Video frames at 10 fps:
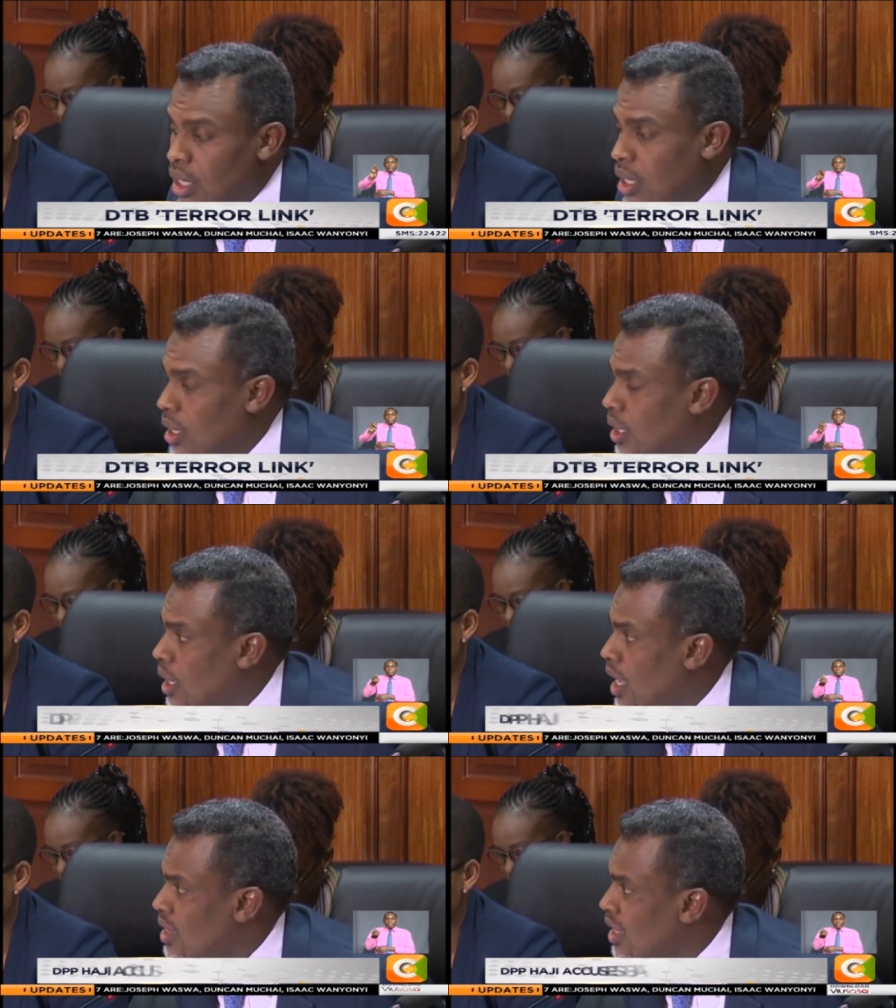Uh,
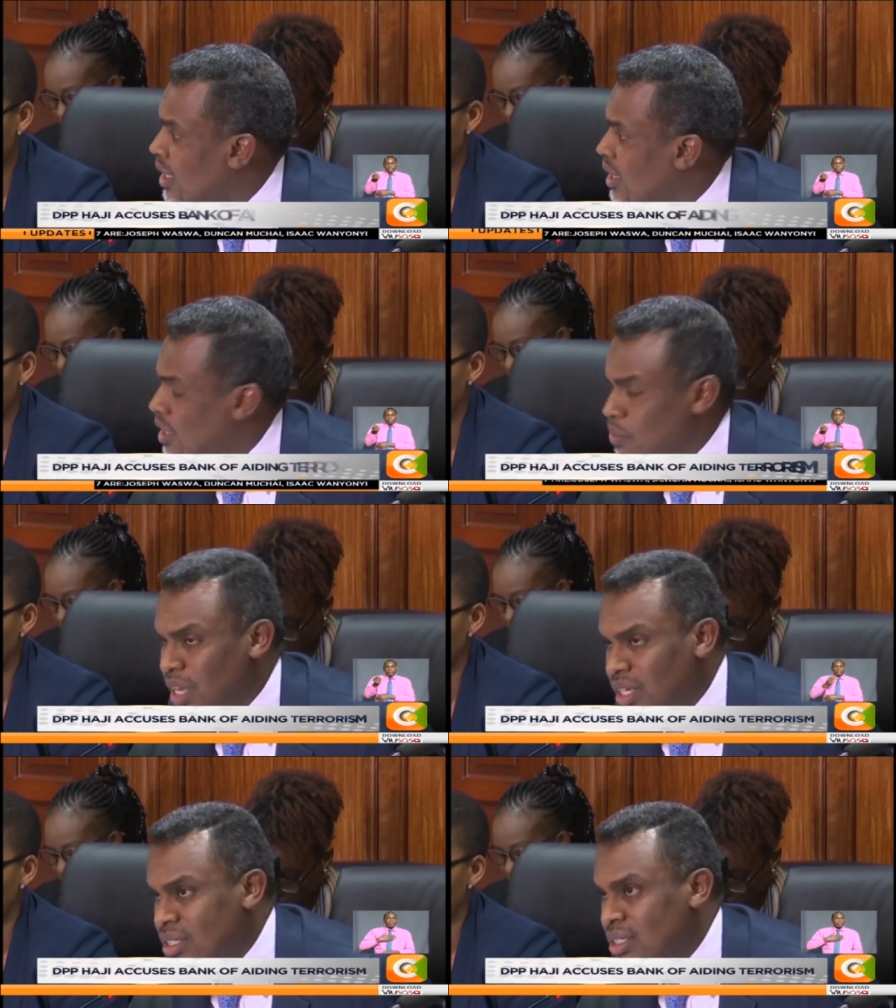I think that
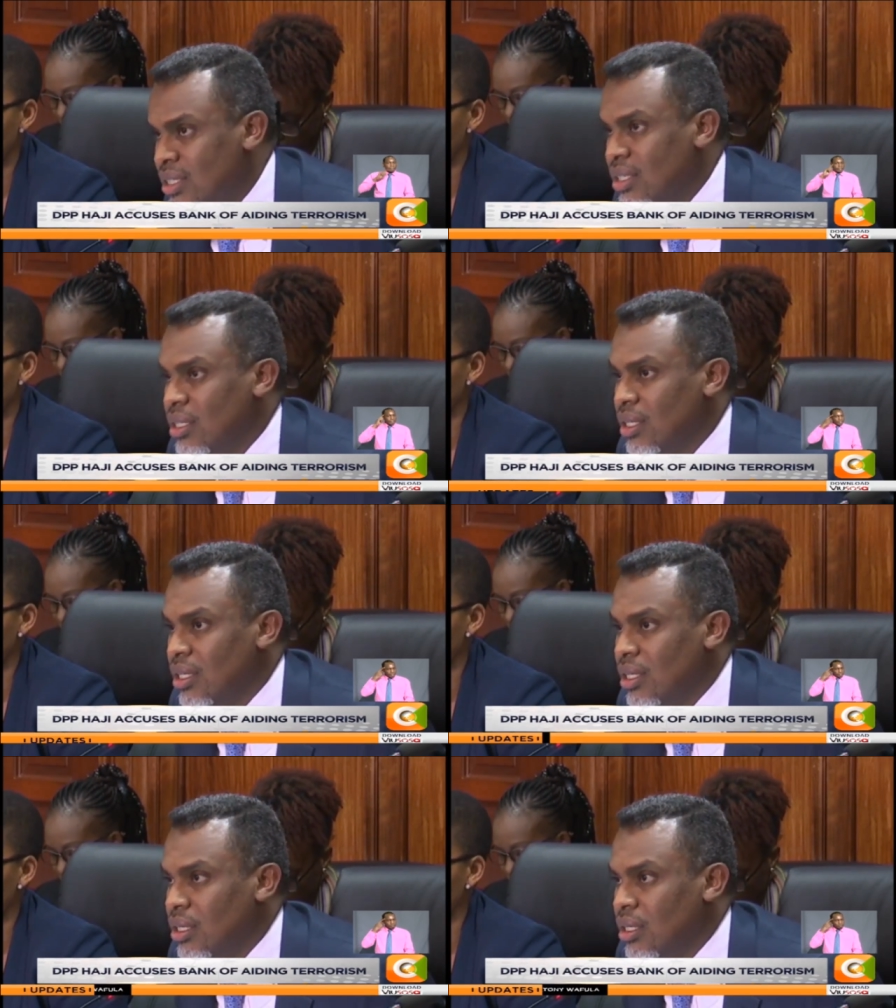begs
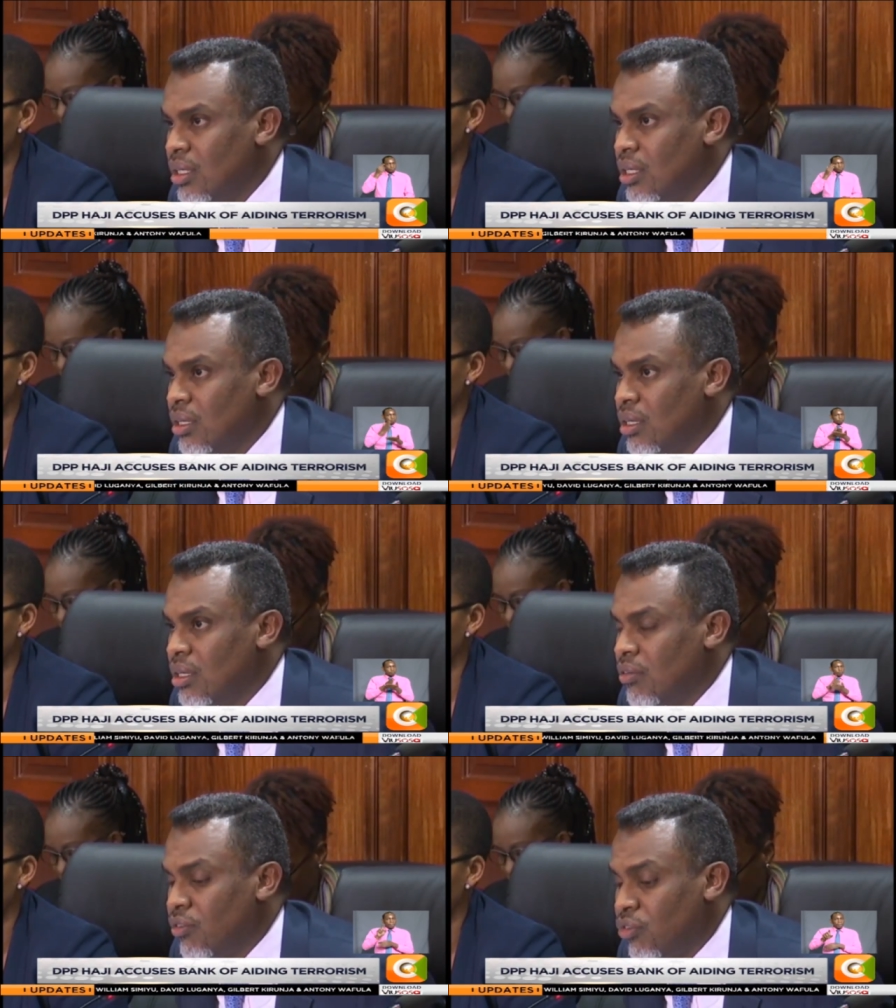
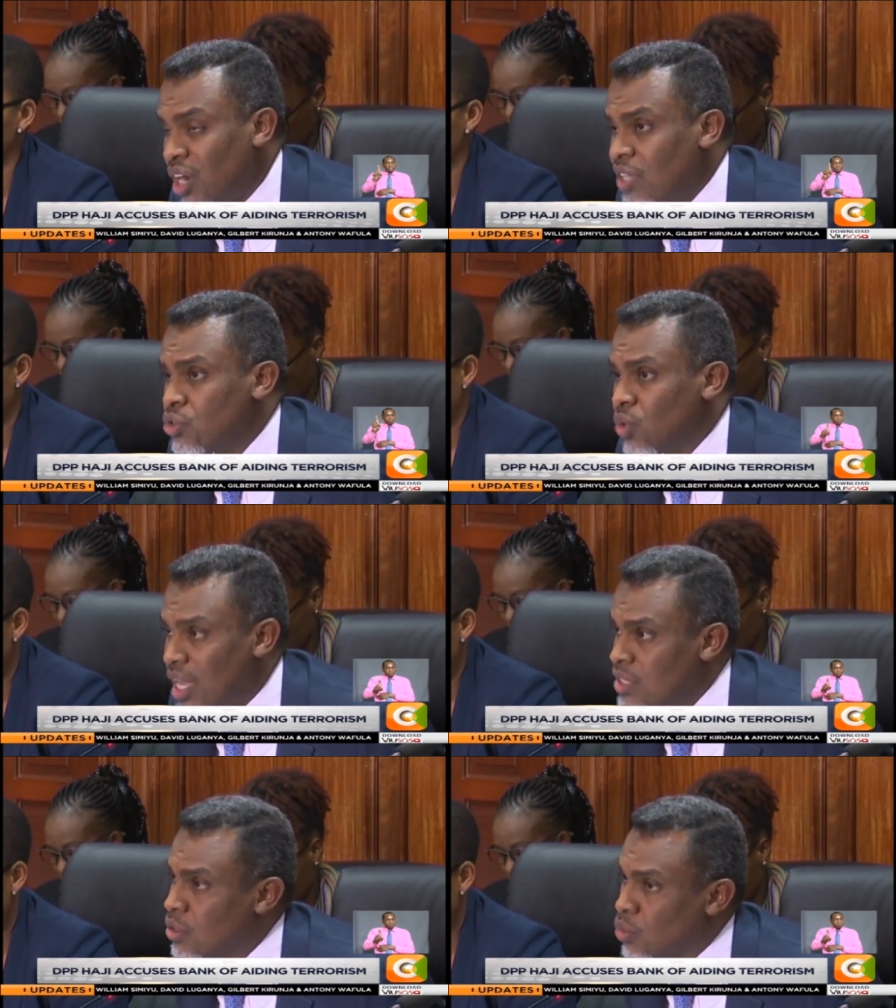for us to
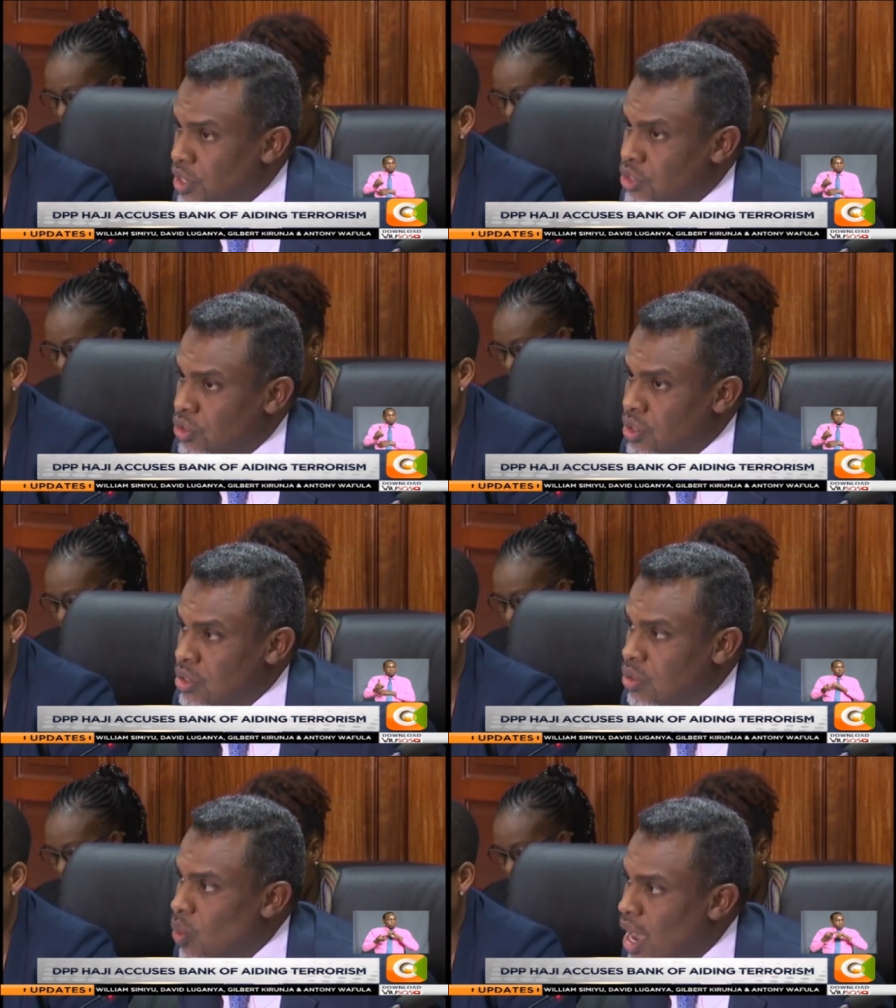ask
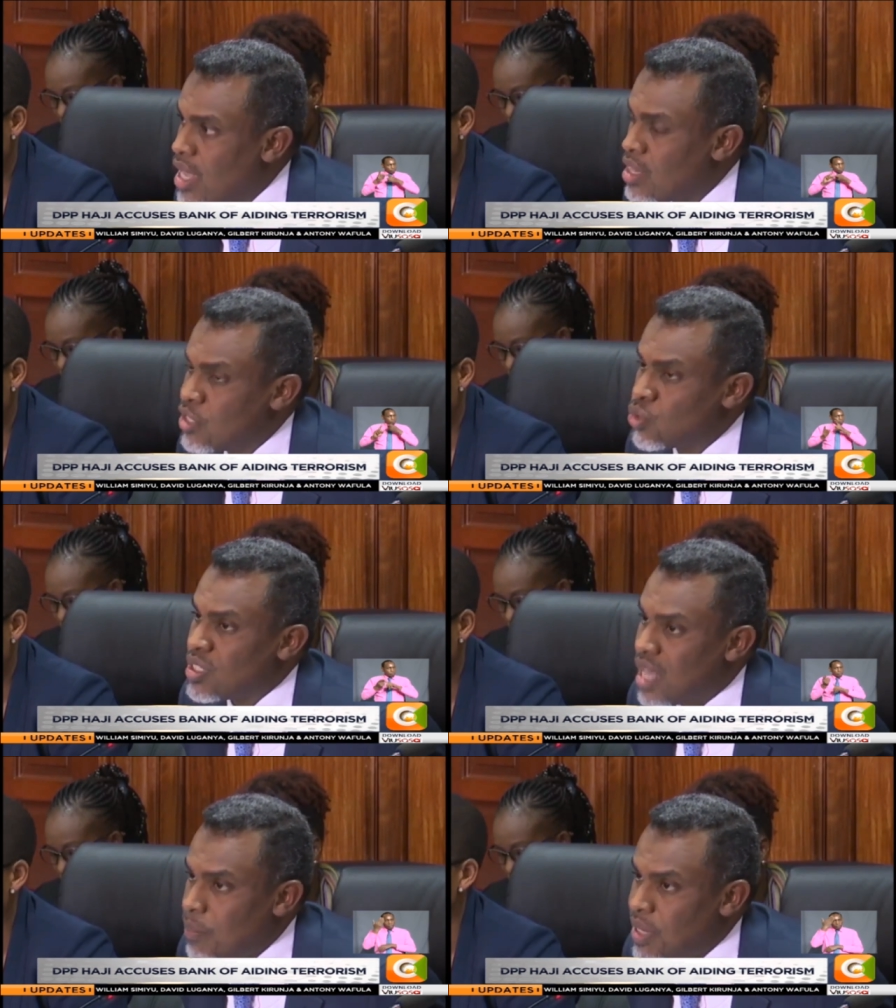questions why this
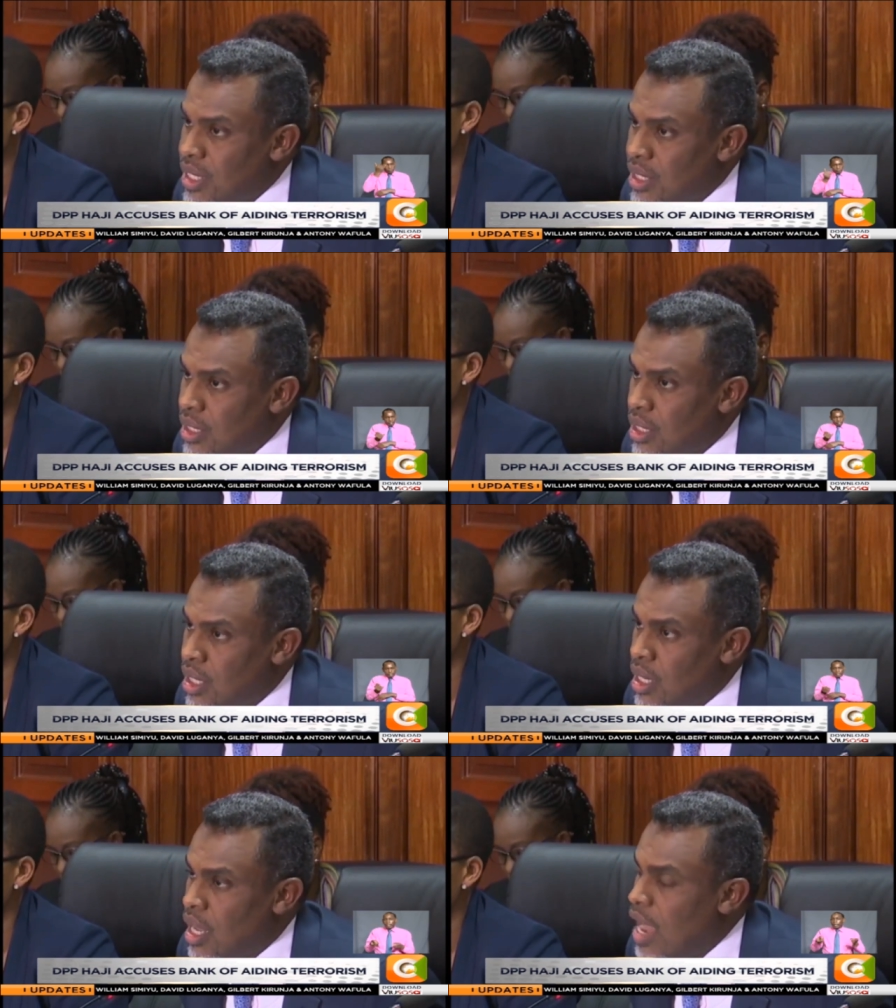was happening
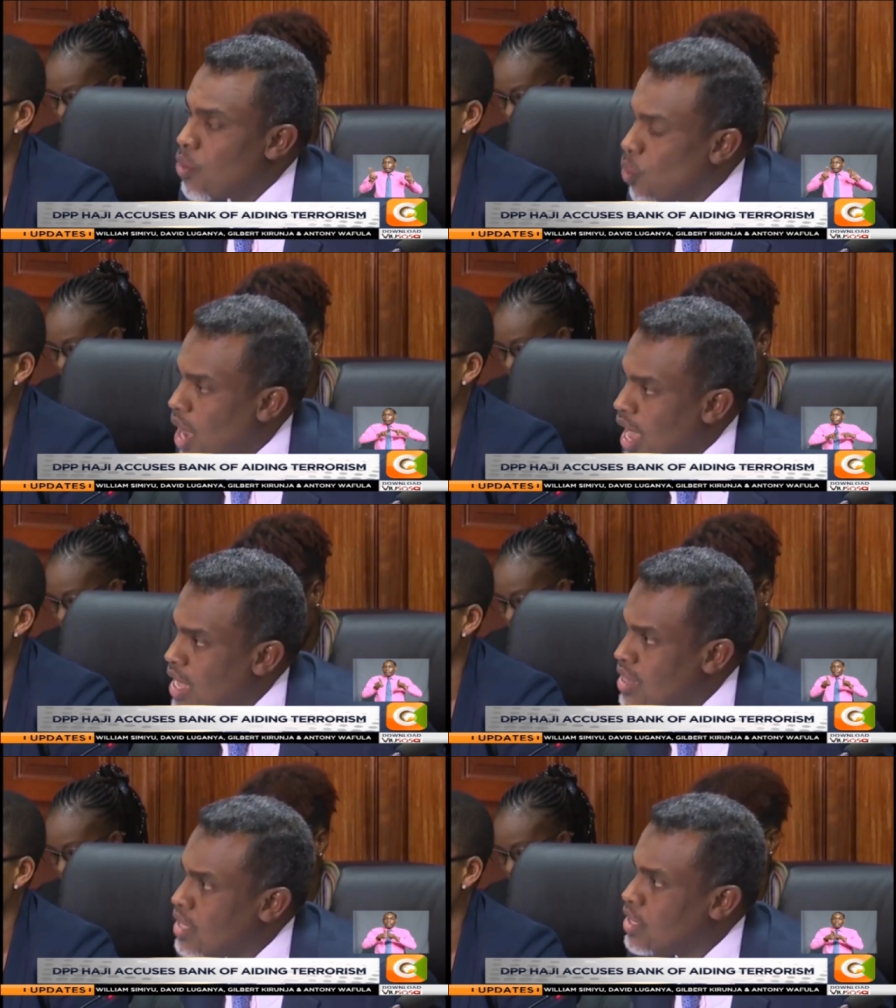and
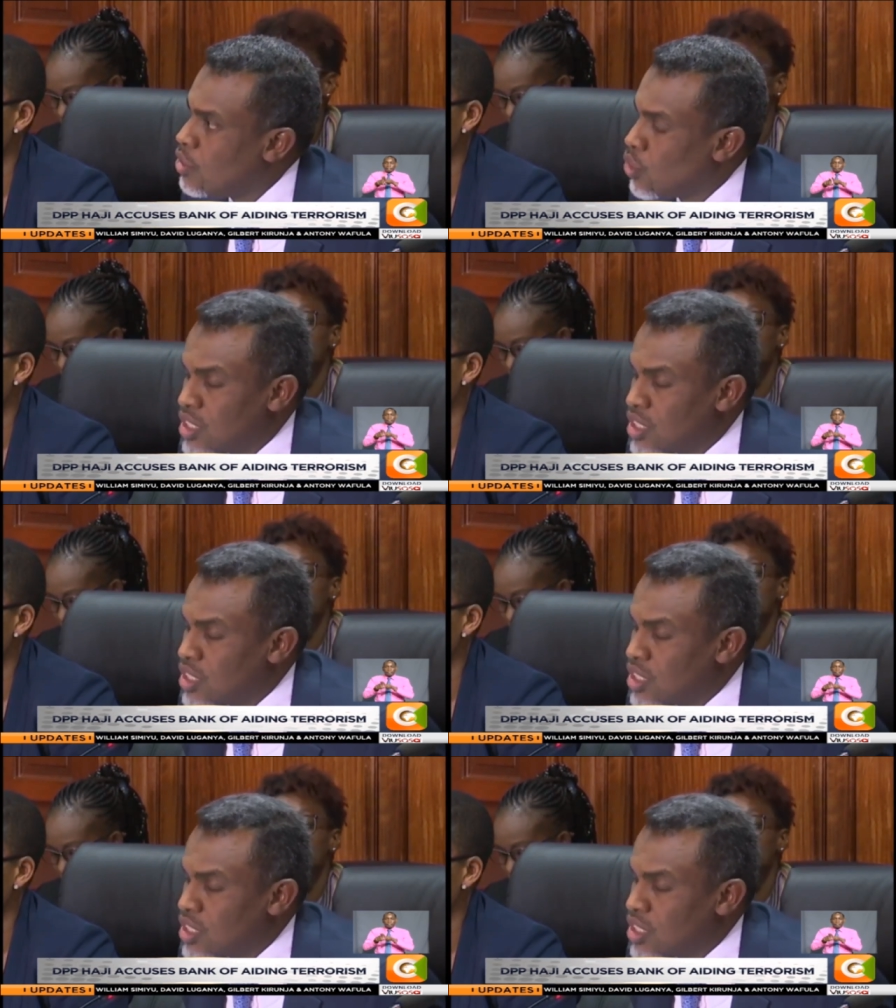why they did not